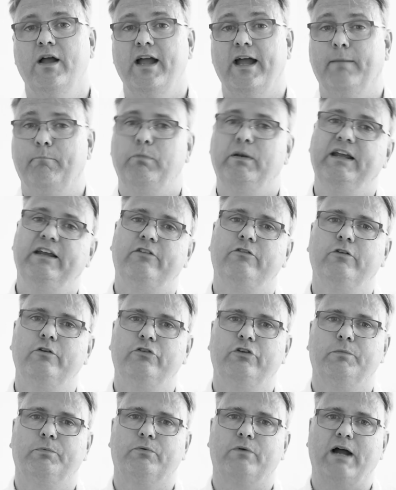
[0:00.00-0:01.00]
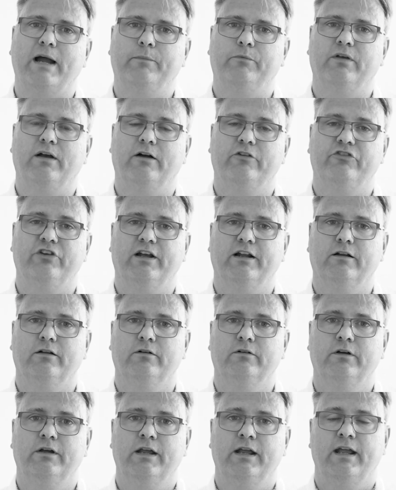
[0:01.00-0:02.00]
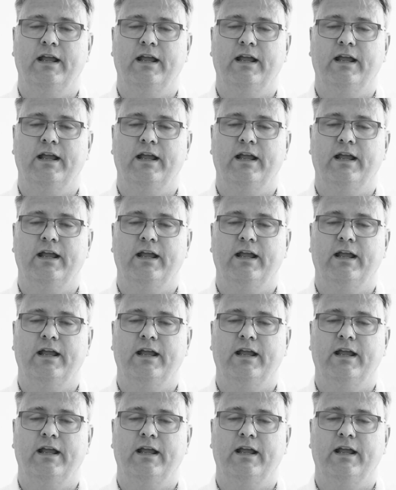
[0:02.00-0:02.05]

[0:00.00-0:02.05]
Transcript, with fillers: and please do subscribe to our channel,